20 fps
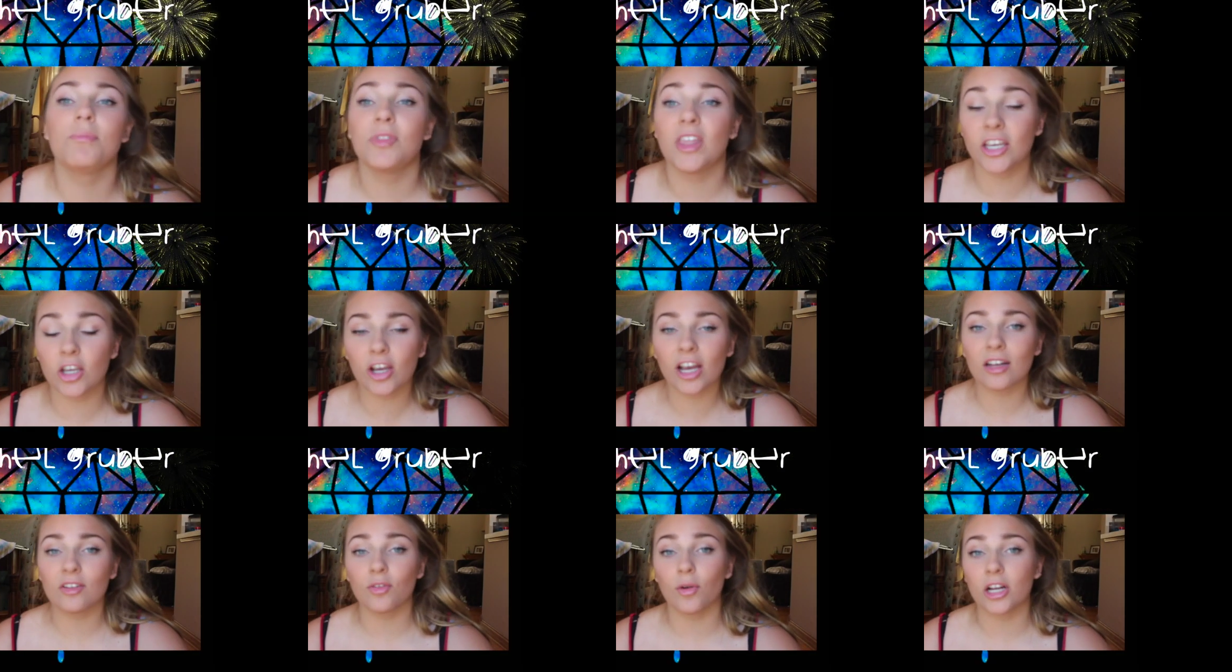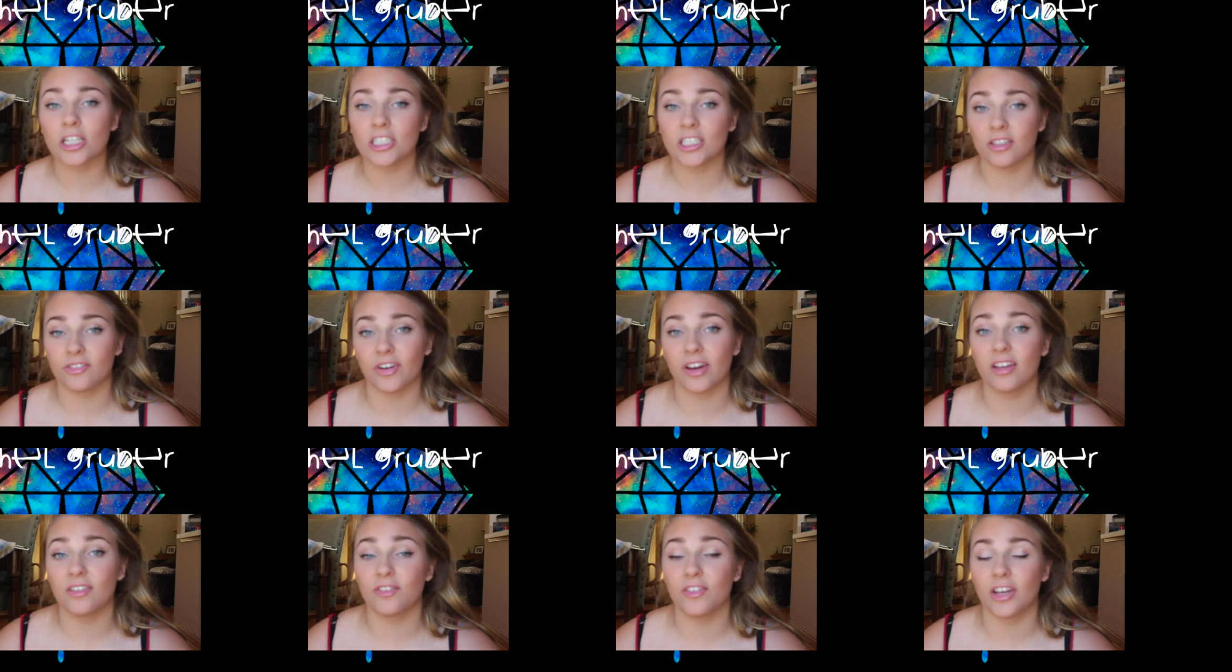Thank you guys for watching this
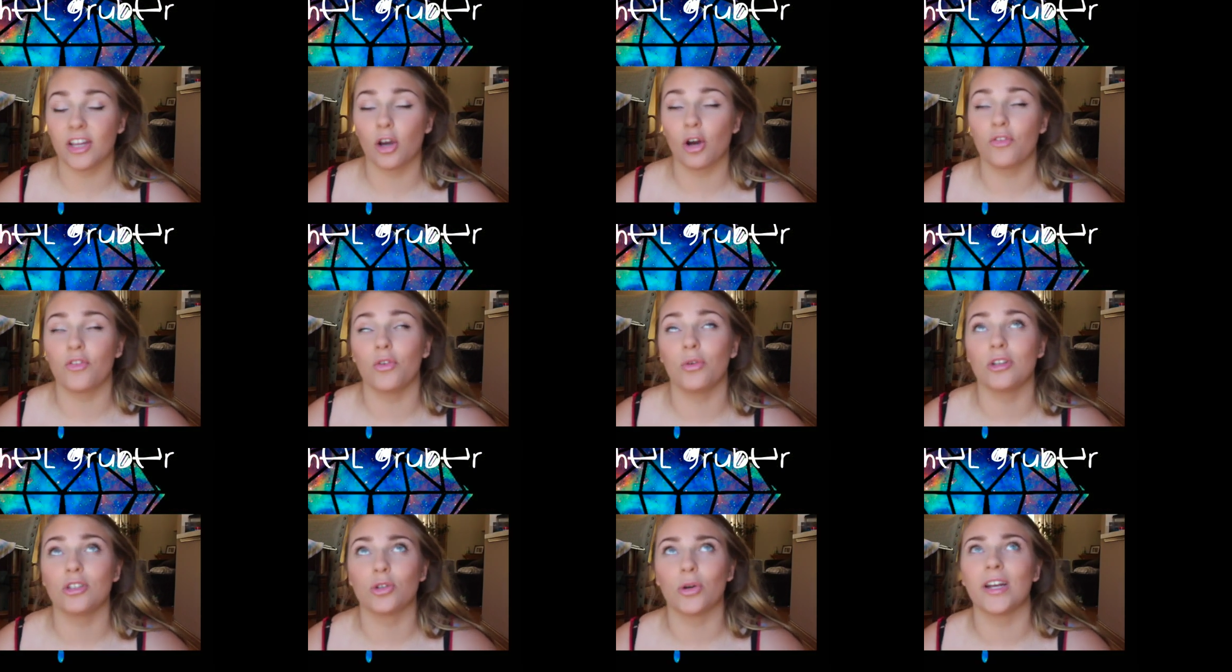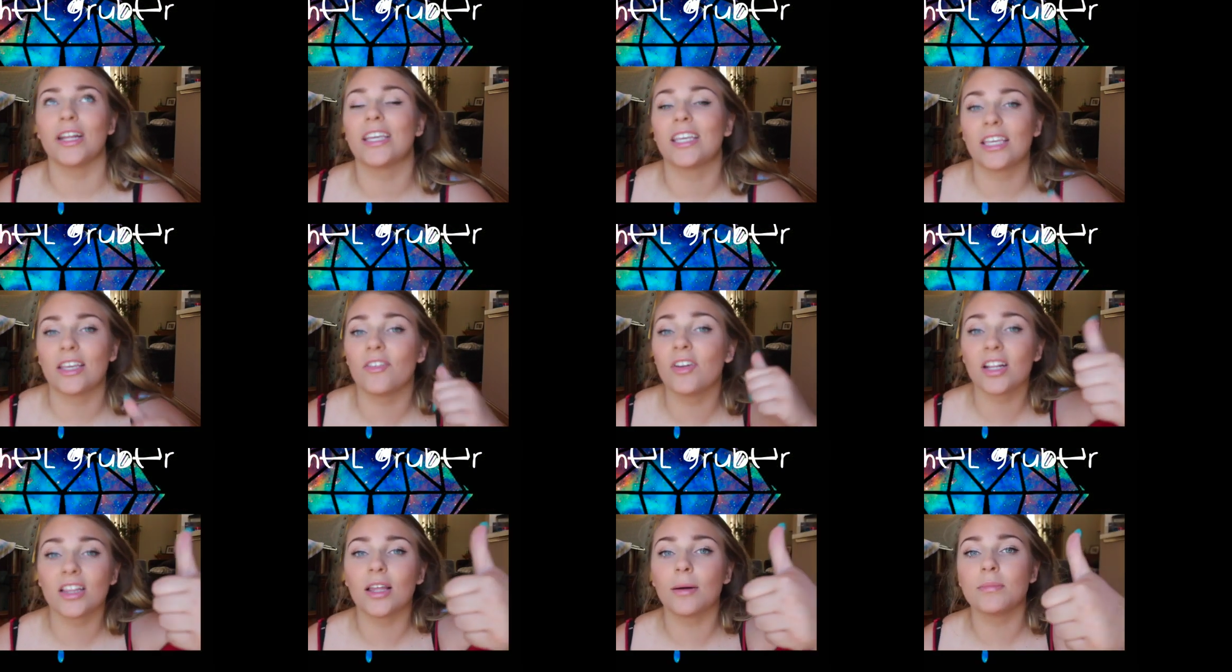video. If you enjoyed it,
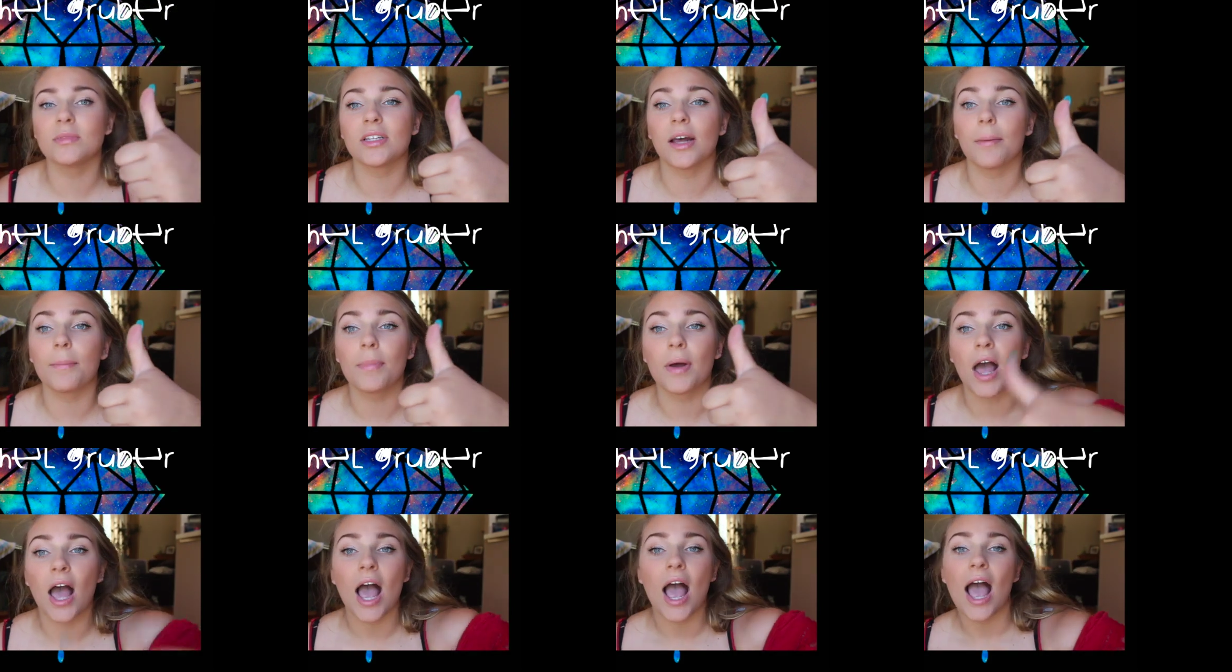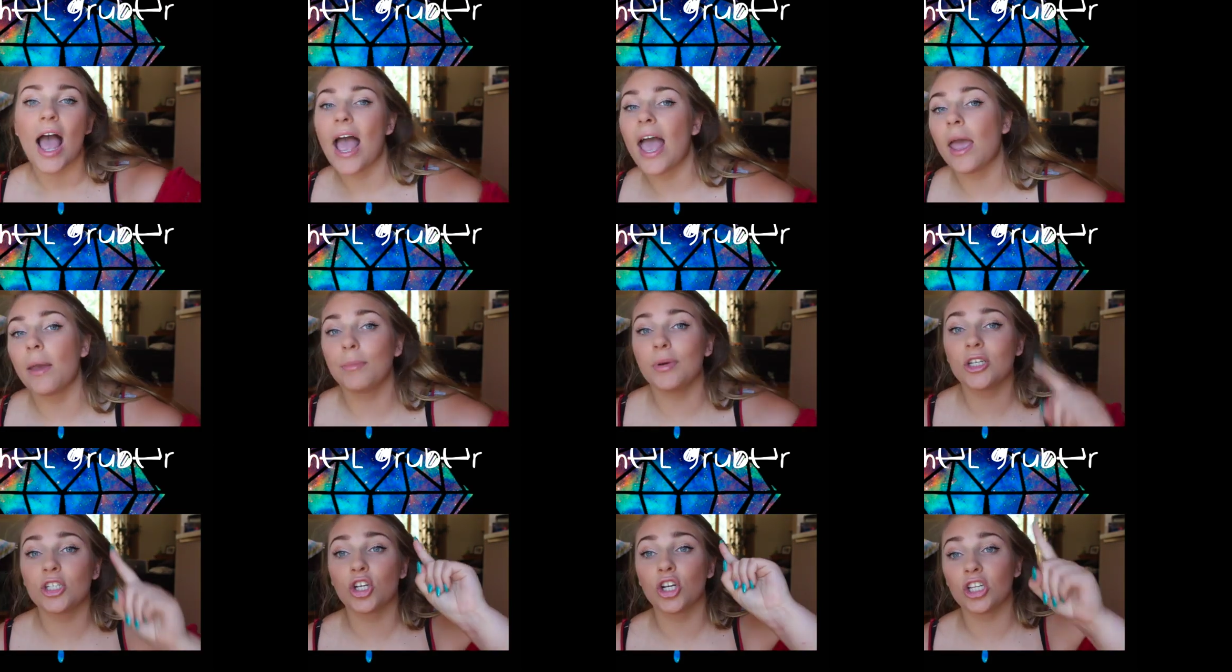give it a thumbs up.
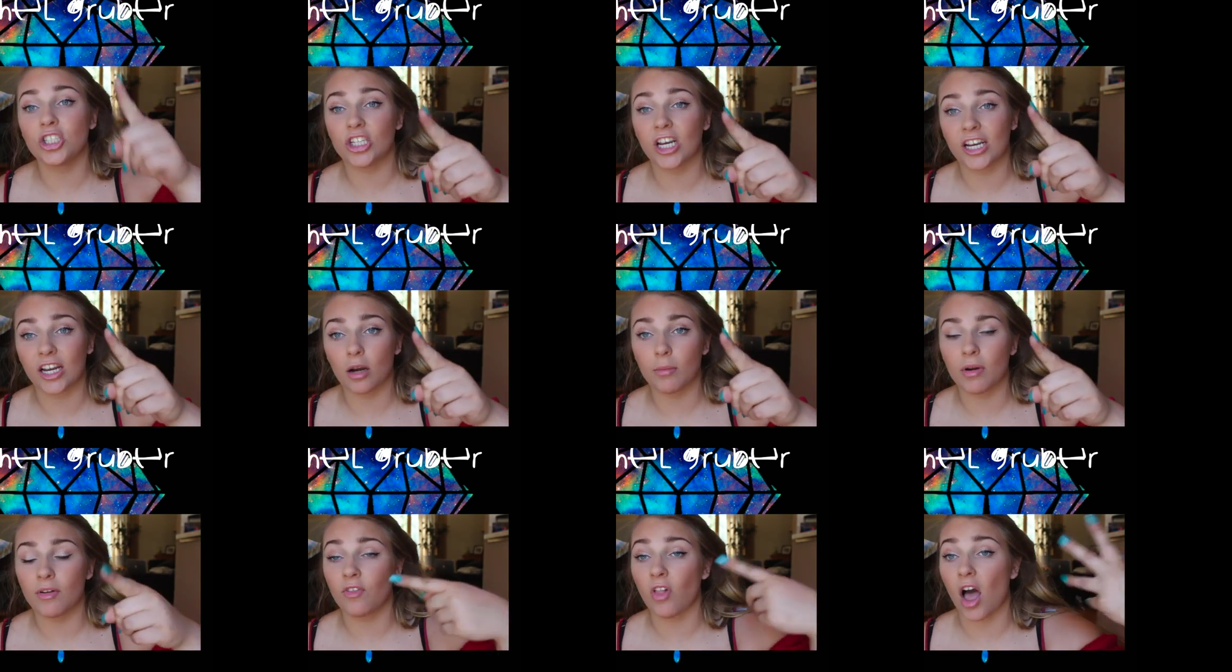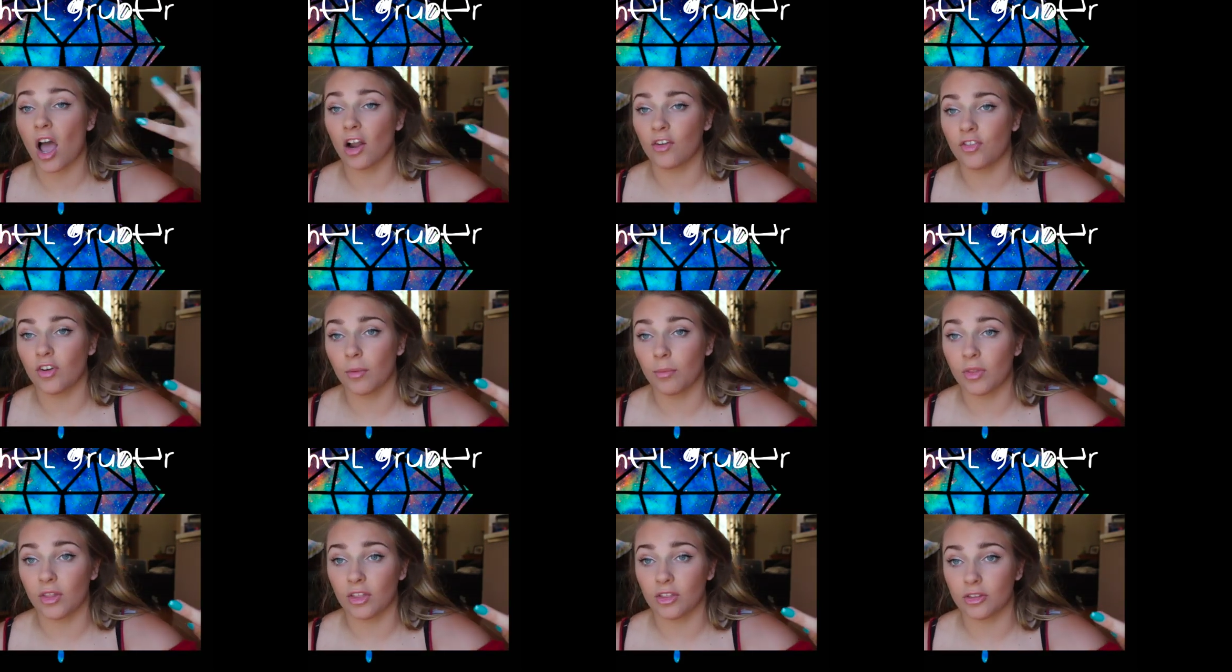And be sure to check out my vlog
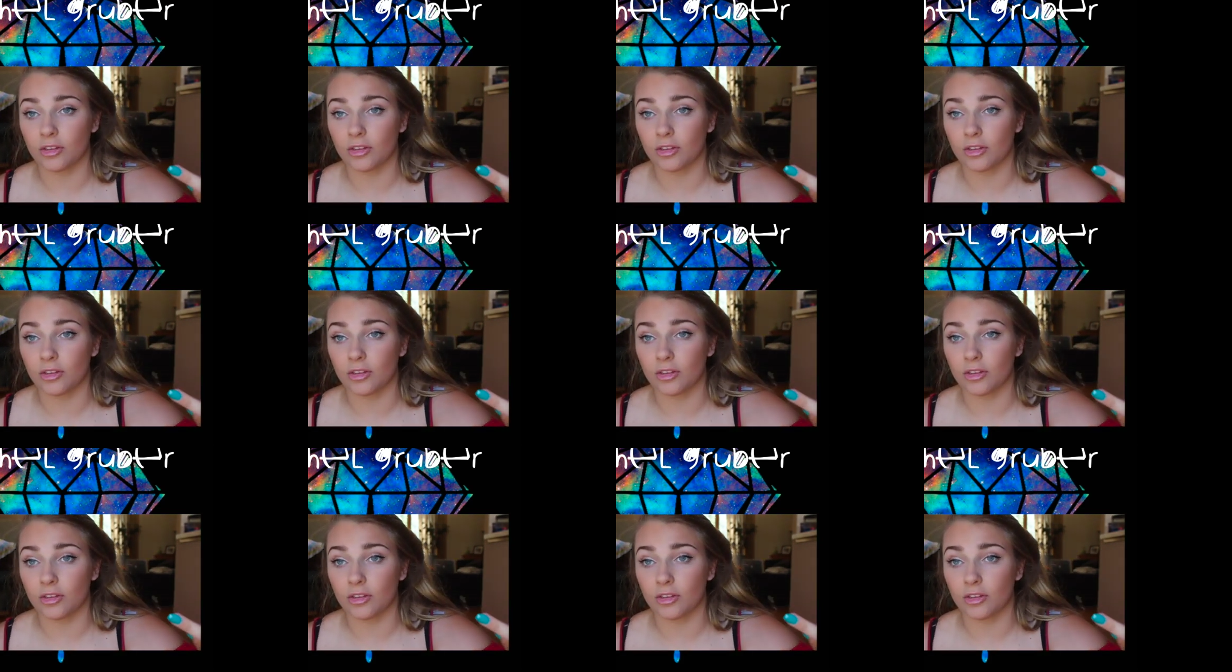from